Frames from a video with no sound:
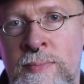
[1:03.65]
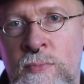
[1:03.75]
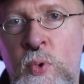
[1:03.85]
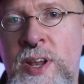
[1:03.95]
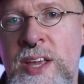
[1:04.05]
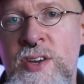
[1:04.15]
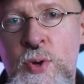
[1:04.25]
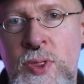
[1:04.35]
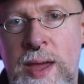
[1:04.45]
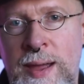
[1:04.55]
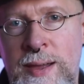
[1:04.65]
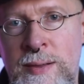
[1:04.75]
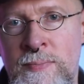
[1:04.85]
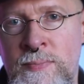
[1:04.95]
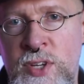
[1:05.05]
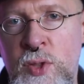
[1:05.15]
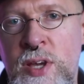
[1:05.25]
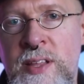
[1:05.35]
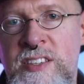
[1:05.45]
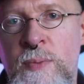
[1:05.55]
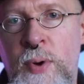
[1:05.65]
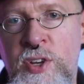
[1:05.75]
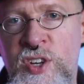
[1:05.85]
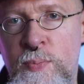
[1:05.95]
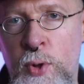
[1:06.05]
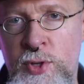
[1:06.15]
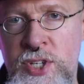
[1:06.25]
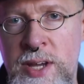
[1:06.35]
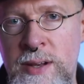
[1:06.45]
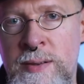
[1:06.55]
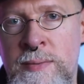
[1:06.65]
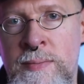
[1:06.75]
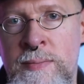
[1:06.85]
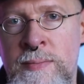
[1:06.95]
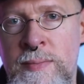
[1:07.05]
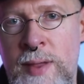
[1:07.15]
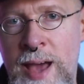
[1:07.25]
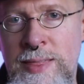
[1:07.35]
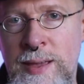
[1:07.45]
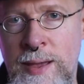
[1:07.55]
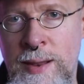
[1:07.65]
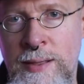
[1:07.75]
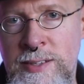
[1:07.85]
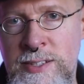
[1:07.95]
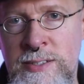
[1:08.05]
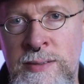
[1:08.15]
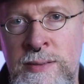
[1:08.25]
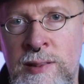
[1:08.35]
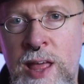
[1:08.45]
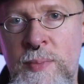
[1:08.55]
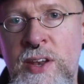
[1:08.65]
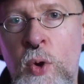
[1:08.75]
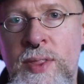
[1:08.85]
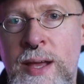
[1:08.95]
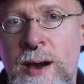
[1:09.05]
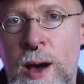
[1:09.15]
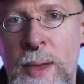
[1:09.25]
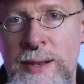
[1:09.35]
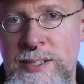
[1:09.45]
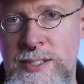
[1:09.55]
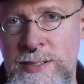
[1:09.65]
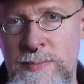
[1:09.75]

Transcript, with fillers: What do you think? Do you think that's a bunch of bullshit? I think it is. Let me know in the comments.